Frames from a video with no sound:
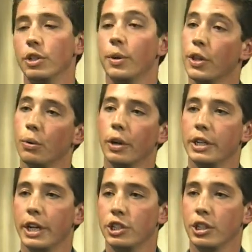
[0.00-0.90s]
within
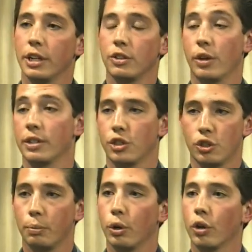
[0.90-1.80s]
orientation is
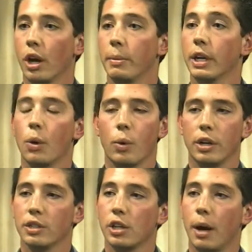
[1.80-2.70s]
transitional programming,
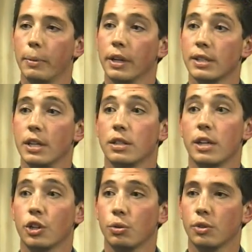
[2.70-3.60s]
awareness topics, and
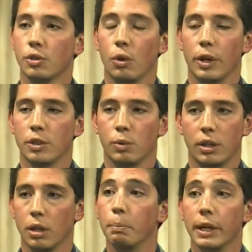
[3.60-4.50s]
sexual assault is one
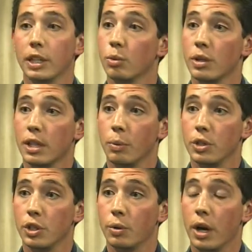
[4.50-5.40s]
of the biggest ones that we
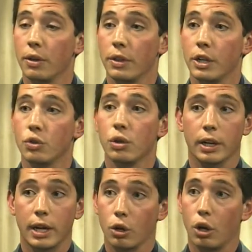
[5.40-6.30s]
do other than drug
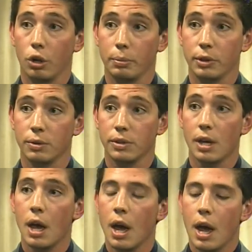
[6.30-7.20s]
and alcohol abuse.
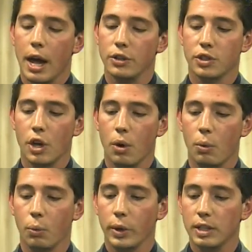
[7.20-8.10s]
Okay. And so
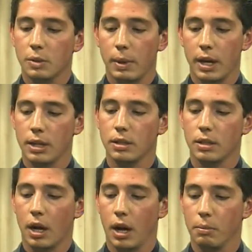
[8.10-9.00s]
we
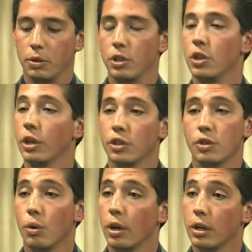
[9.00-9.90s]
spend, um, during
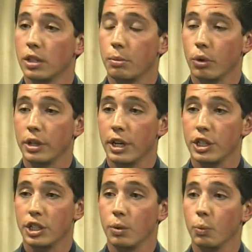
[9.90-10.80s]
SOAR or summer
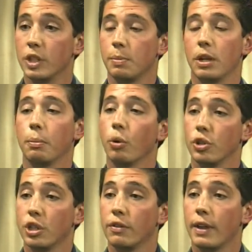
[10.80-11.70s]
orientation, we spend a
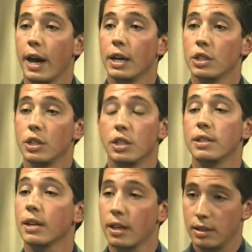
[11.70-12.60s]
portion of that
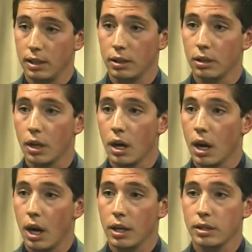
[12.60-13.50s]
discussing
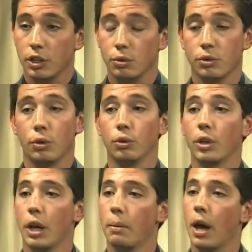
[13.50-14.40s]
uh, sexual assault
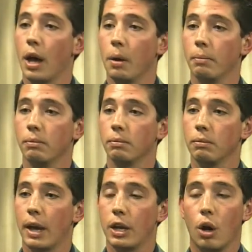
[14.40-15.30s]
um,
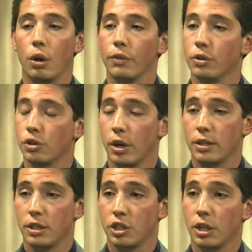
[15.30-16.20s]
and all of those
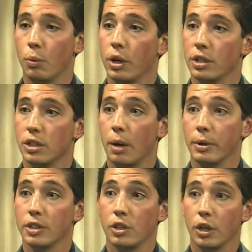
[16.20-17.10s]
transition and awareness
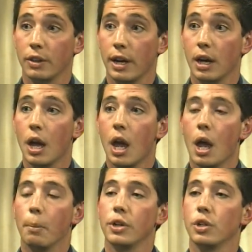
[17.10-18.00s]
topics during there.
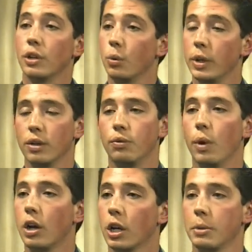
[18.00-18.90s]
But during the week of
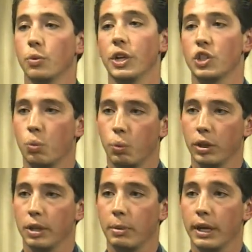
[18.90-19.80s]
welcome is when it's
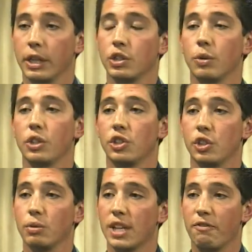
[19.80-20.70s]
really big. And so these
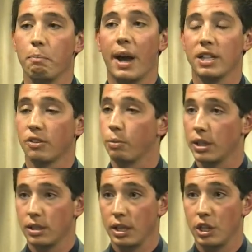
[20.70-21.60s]
students have massive
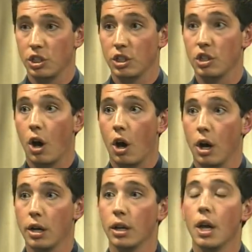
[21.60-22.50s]
presentations
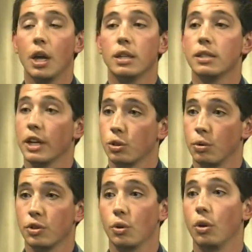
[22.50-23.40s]
on
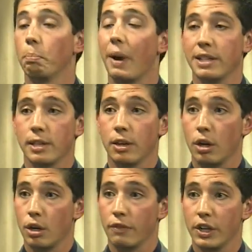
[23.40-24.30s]
sexual assault, bystander
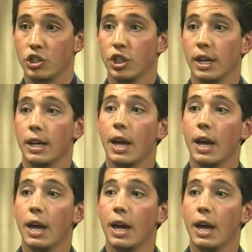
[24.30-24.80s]
intervention,